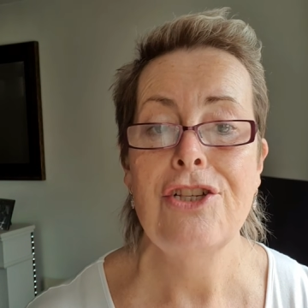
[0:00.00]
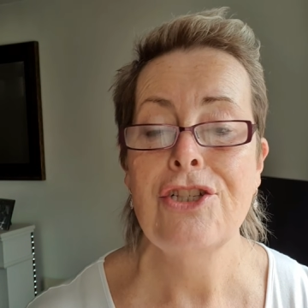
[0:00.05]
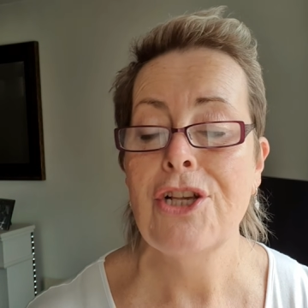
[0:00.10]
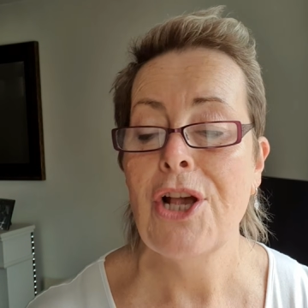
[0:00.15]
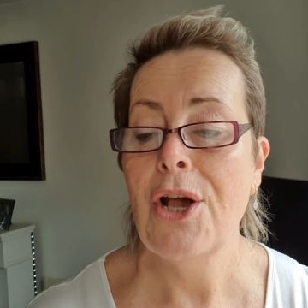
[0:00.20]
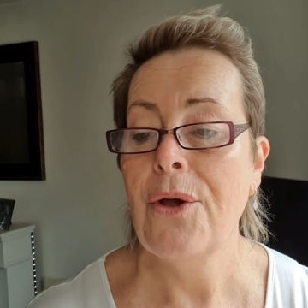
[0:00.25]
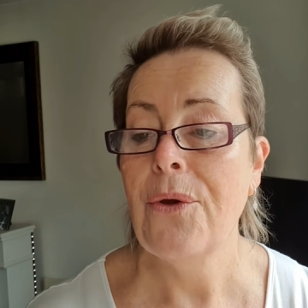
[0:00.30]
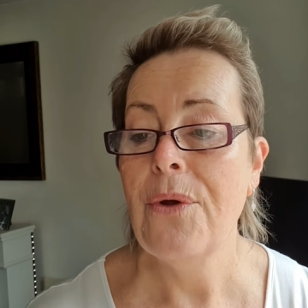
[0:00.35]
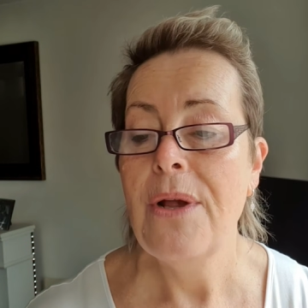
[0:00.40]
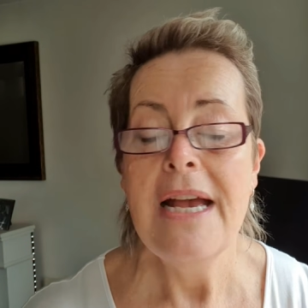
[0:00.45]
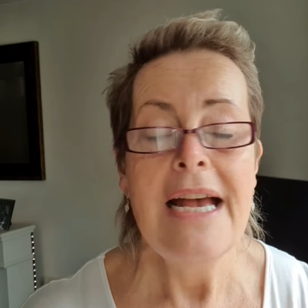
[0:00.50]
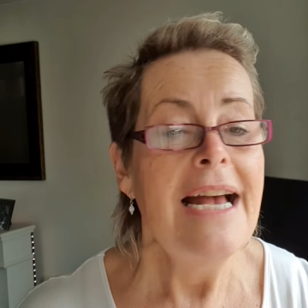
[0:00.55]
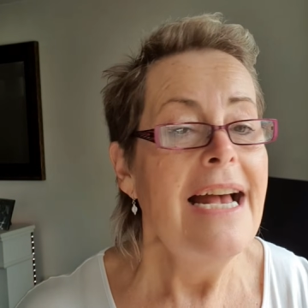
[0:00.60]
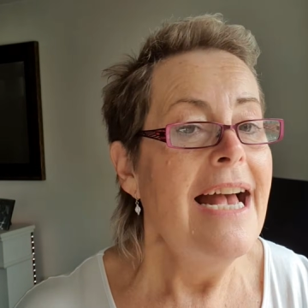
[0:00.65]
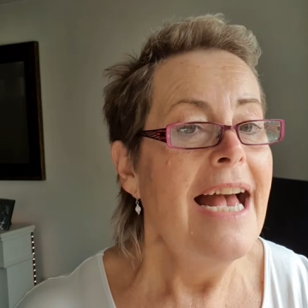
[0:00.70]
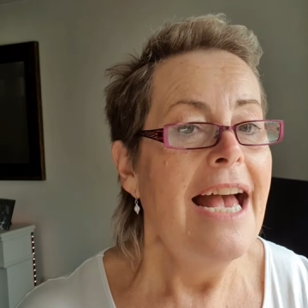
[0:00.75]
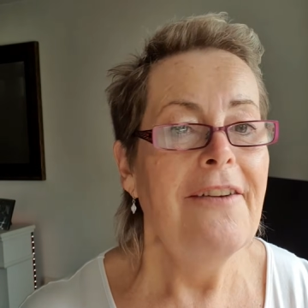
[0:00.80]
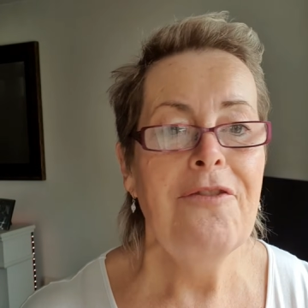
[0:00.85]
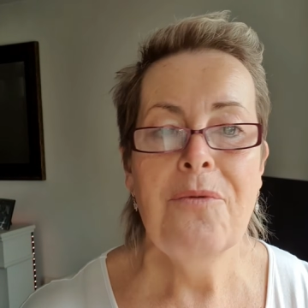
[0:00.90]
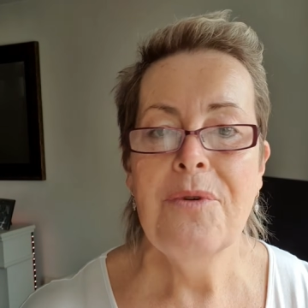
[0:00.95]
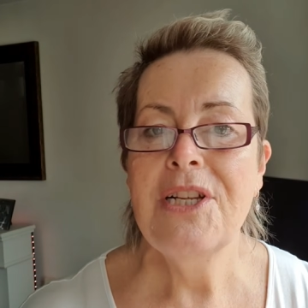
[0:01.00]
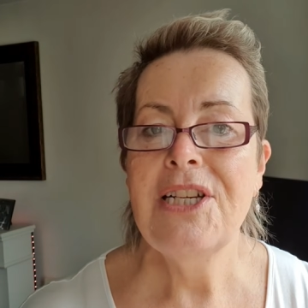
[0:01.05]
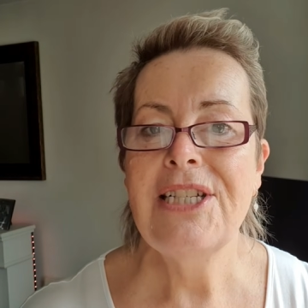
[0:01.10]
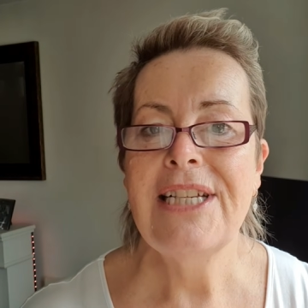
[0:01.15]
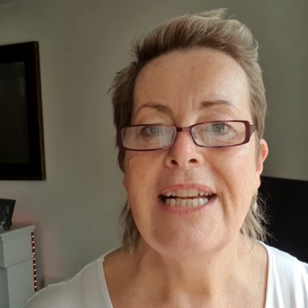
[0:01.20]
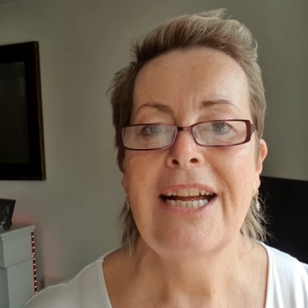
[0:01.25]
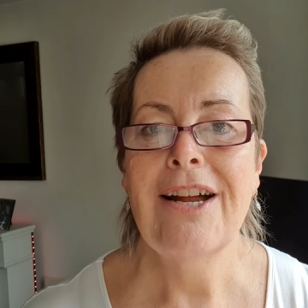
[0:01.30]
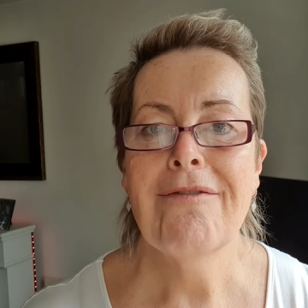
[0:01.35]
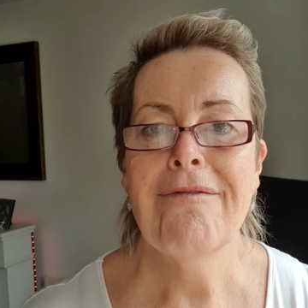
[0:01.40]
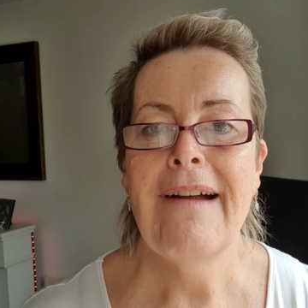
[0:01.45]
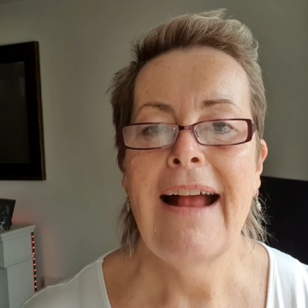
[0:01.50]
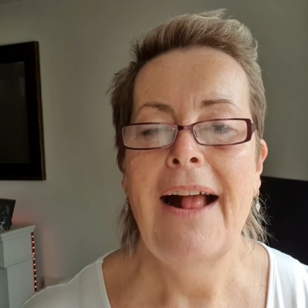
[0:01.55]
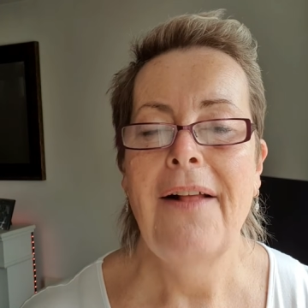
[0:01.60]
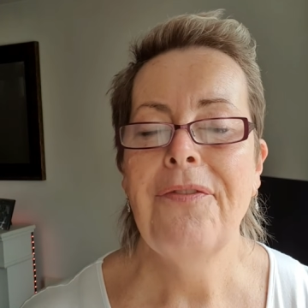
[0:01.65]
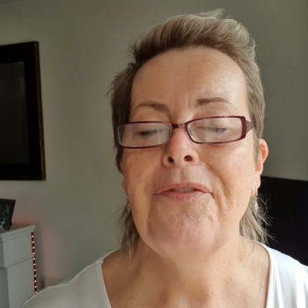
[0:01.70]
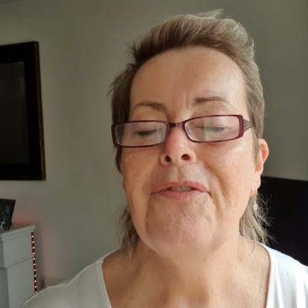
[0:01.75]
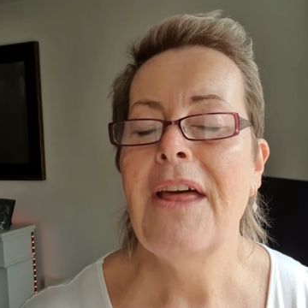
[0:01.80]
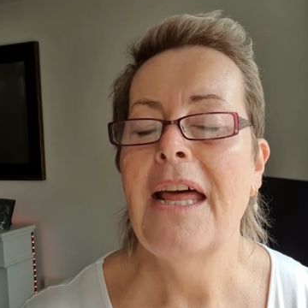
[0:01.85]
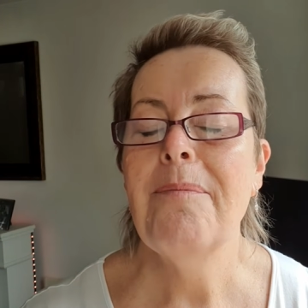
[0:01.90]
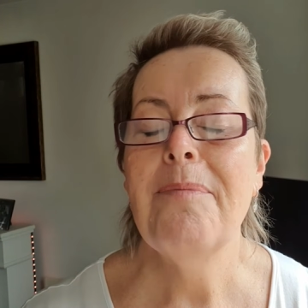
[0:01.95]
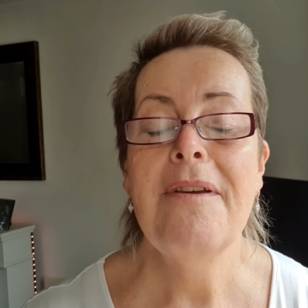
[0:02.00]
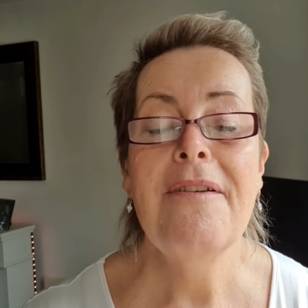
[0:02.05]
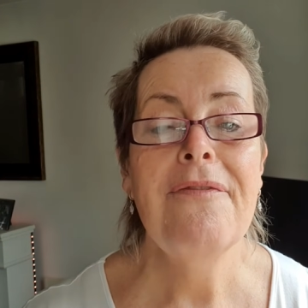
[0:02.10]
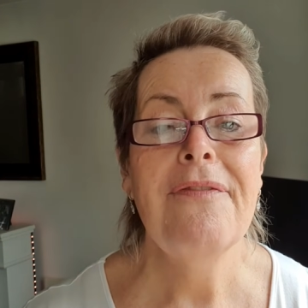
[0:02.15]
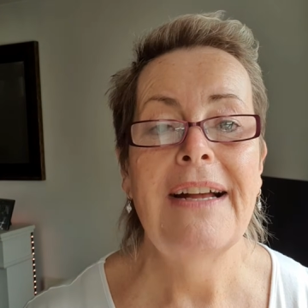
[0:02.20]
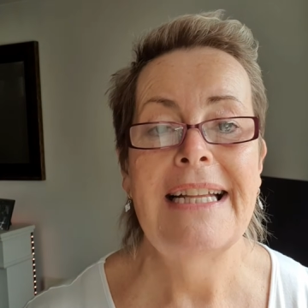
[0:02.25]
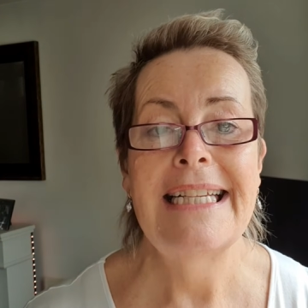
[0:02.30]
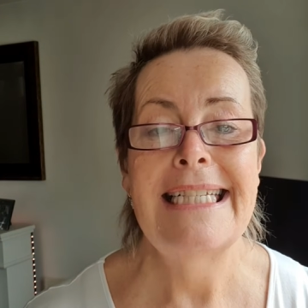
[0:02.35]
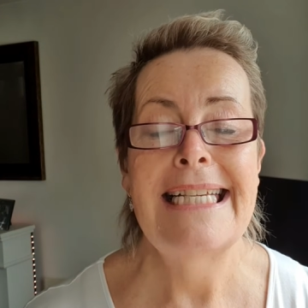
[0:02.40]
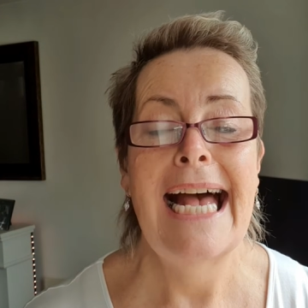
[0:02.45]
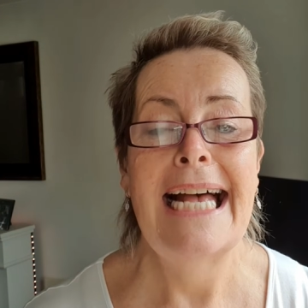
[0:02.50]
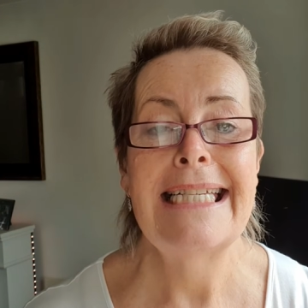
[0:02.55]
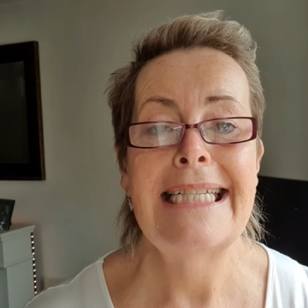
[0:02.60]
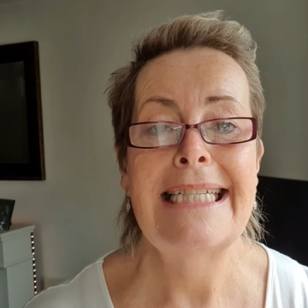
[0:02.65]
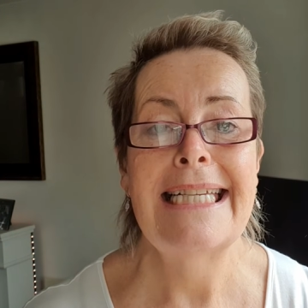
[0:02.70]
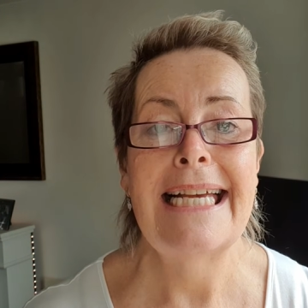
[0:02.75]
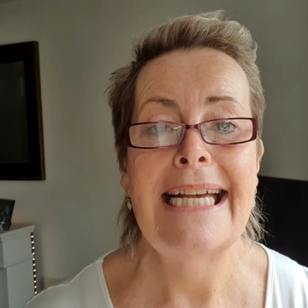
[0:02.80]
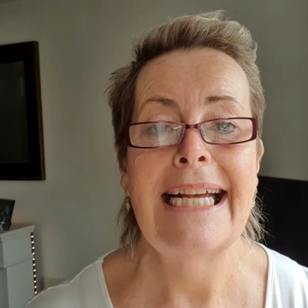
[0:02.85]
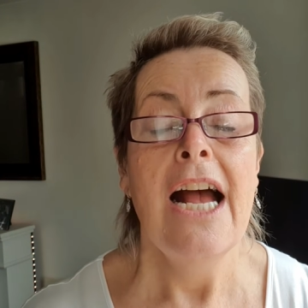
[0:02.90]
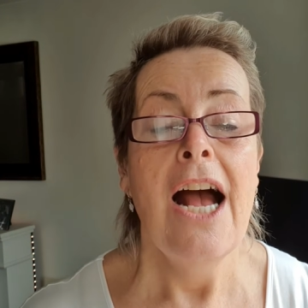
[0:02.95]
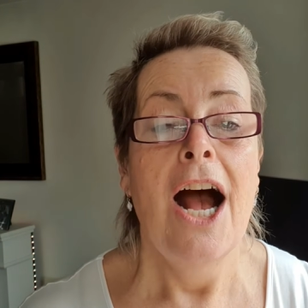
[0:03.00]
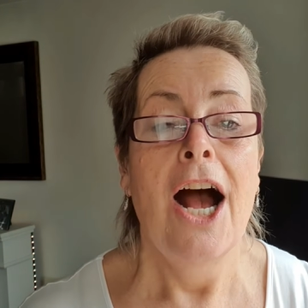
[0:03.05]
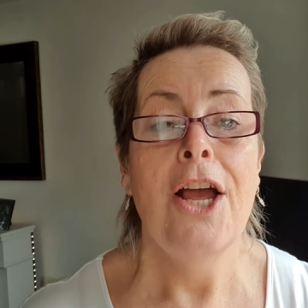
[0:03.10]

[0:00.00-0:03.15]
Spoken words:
So if you want to stick around, that'd be fantastic.